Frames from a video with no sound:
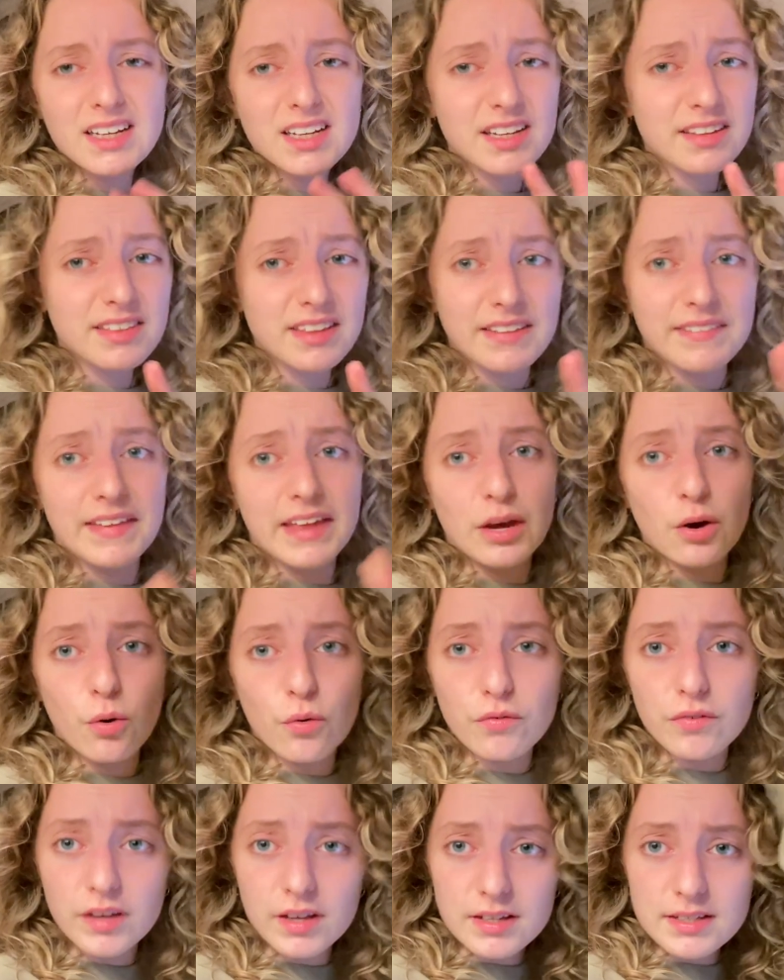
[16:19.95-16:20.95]
I think they
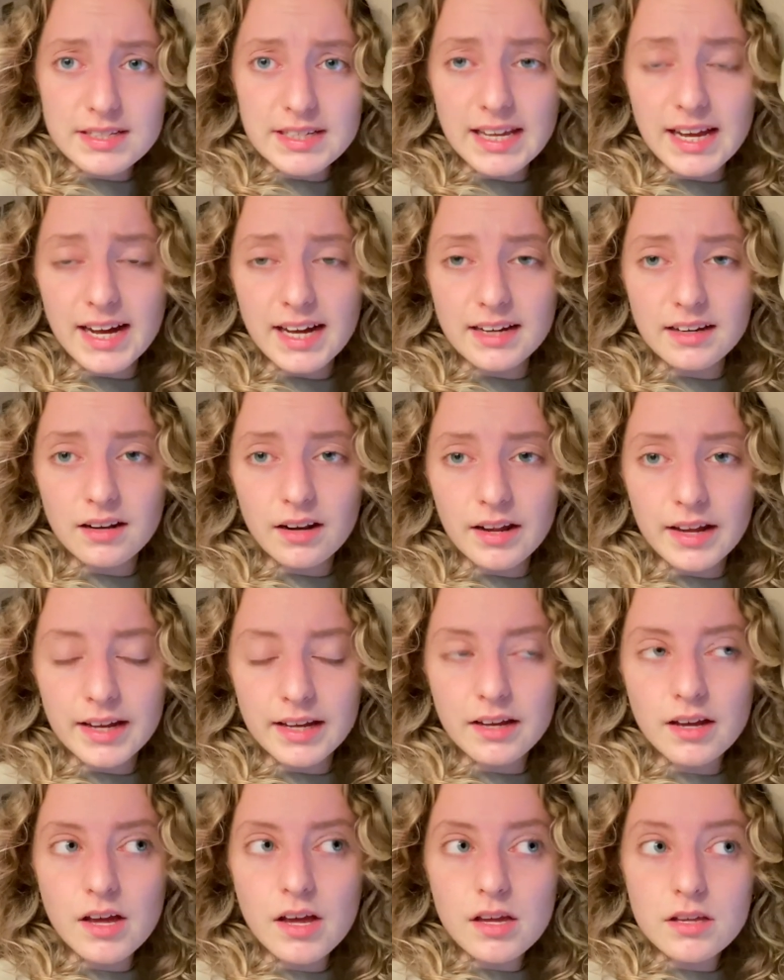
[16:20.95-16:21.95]
obviously had
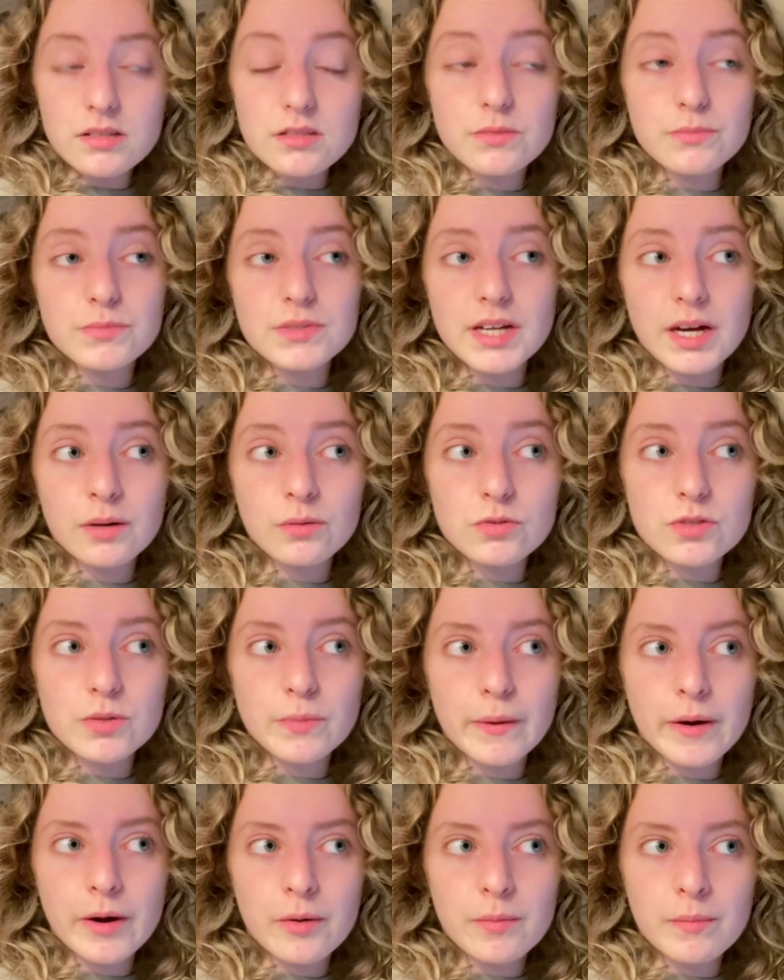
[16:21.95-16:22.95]
like some doubts
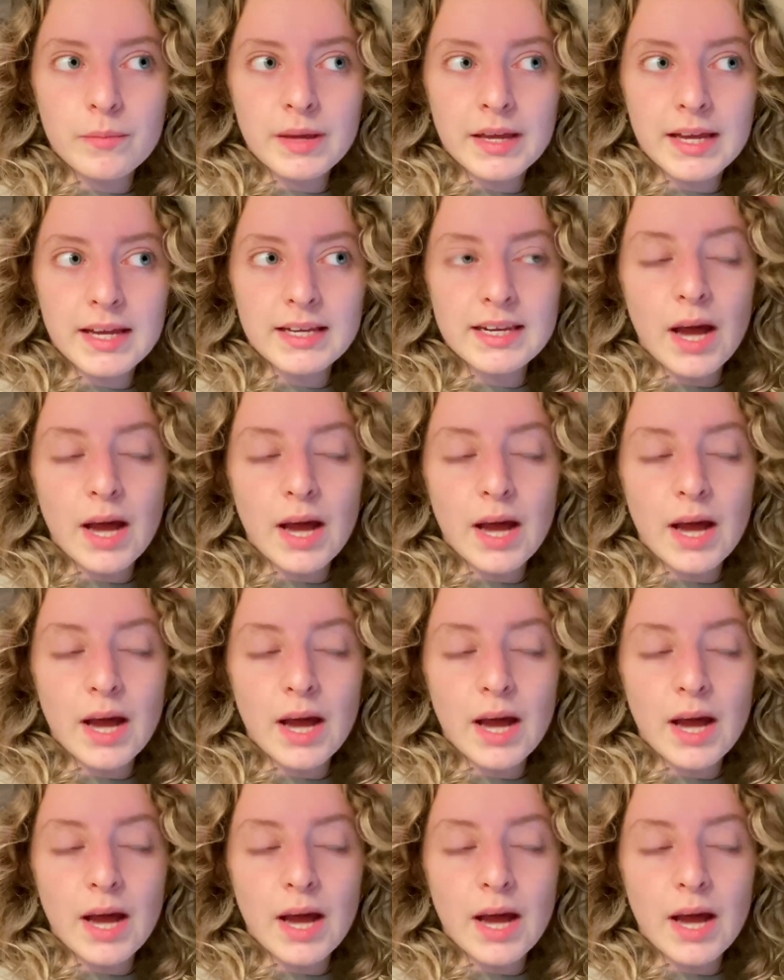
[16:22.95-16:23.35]
about me.